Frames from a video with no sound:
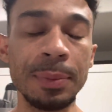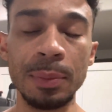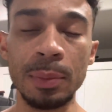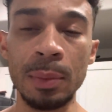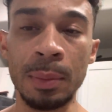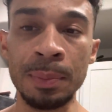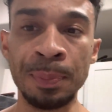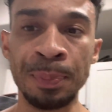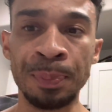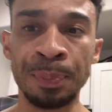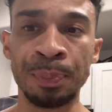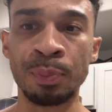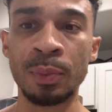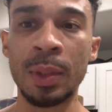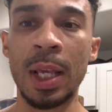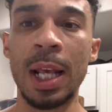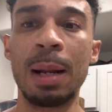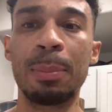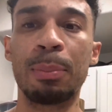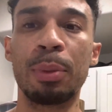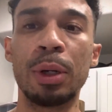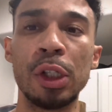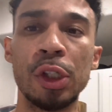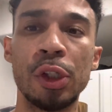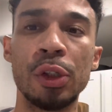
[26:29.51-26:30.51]
And I'm
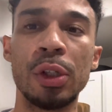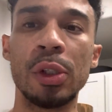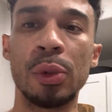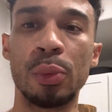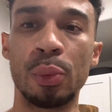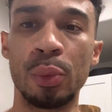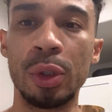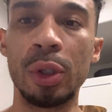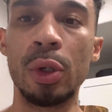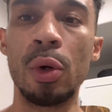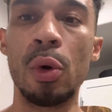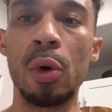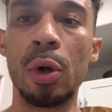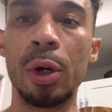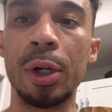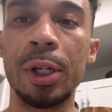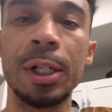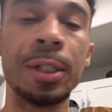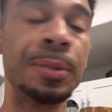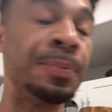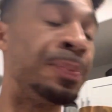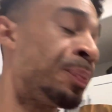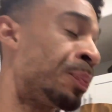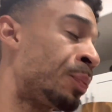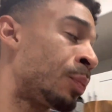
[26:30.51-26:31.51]
pretty sure it's real
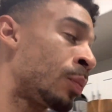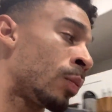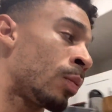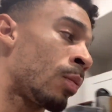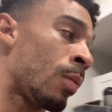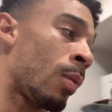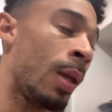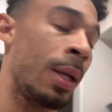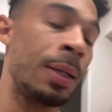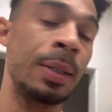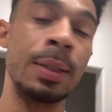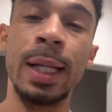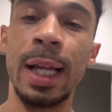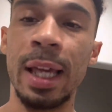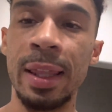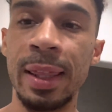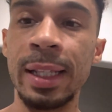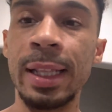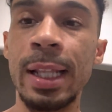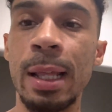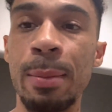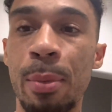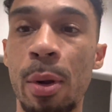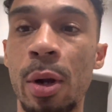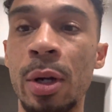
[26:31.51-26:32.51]
Oreo. Like I think
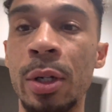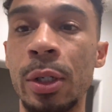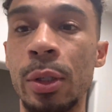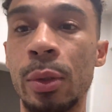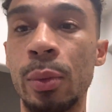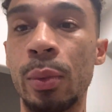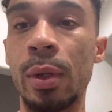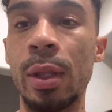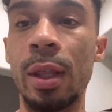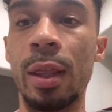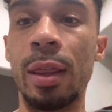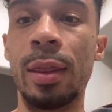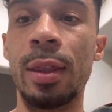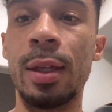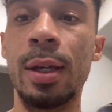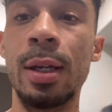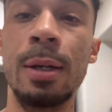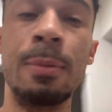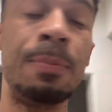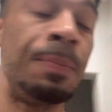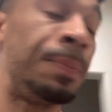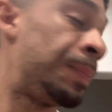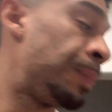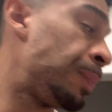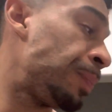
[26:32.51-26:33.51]
they partnered with, it
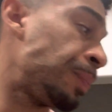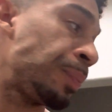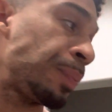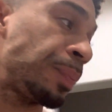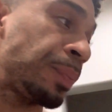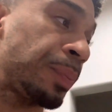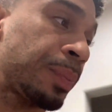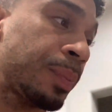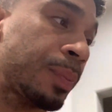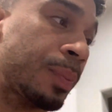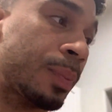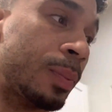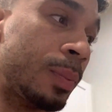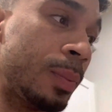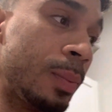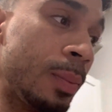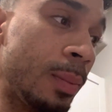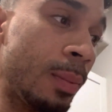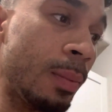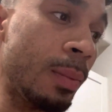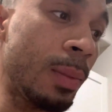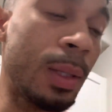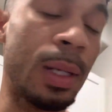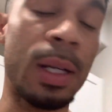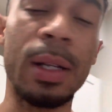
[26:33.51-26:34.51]

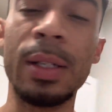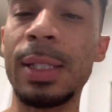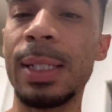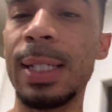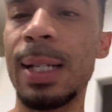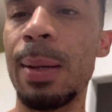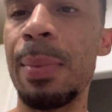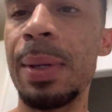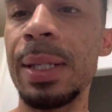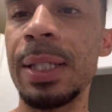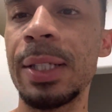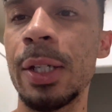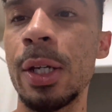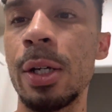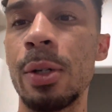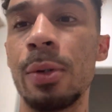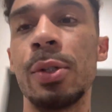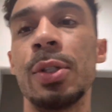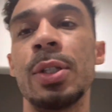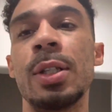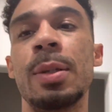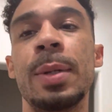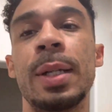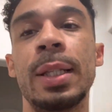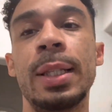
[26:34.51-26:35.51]
was a Nabisco or
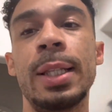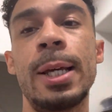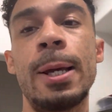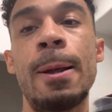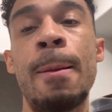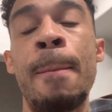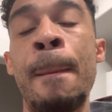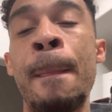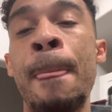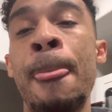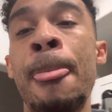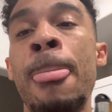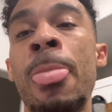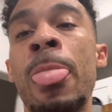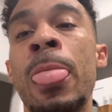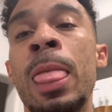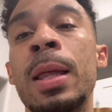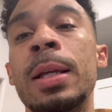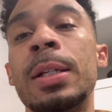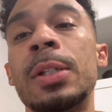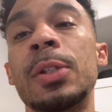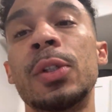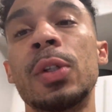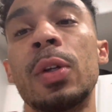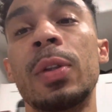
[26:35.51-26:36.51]
something like that.
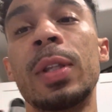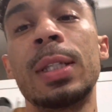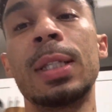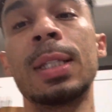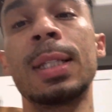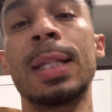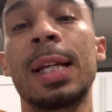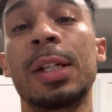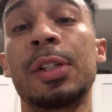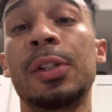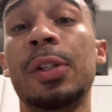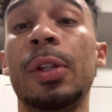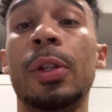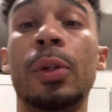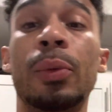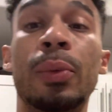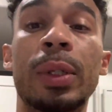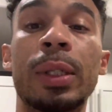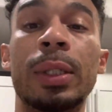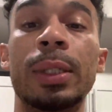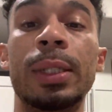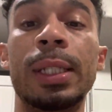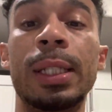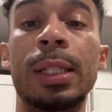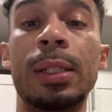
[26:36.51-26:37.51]
So this is actually the
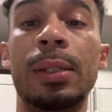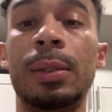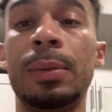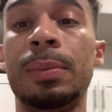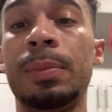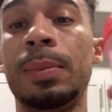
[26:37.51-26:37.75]
real deal.